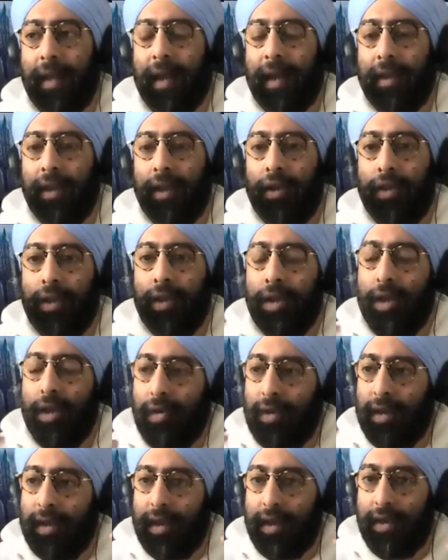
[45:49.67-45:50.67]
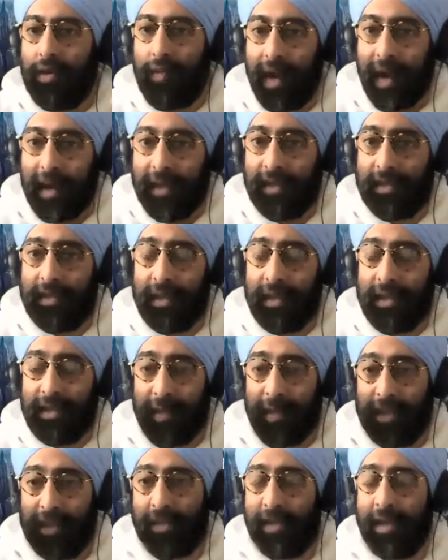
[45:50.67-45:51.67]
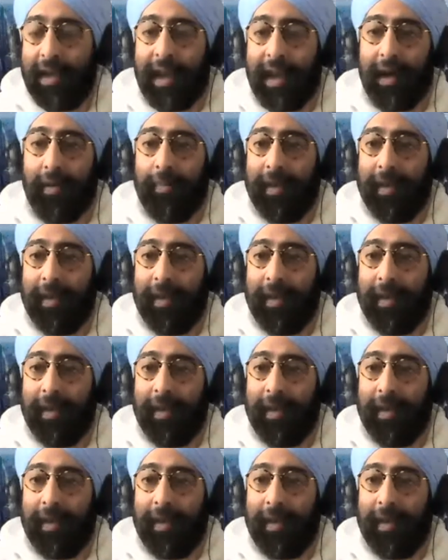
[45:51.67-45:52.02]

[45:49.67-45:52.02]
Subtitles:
you go to the US, especially now